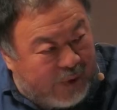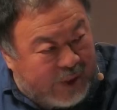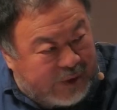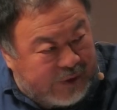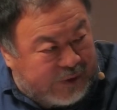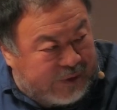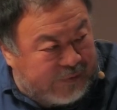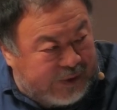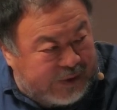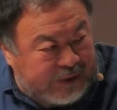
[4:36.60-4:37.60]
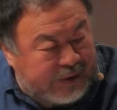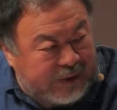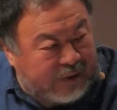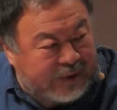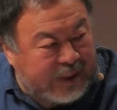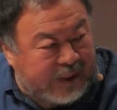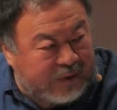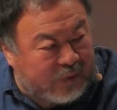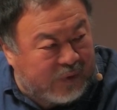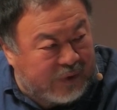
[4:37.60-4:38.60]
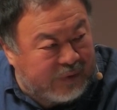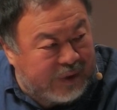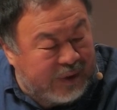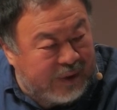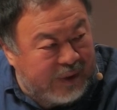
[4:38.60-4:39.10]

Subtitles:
relations with outside the world.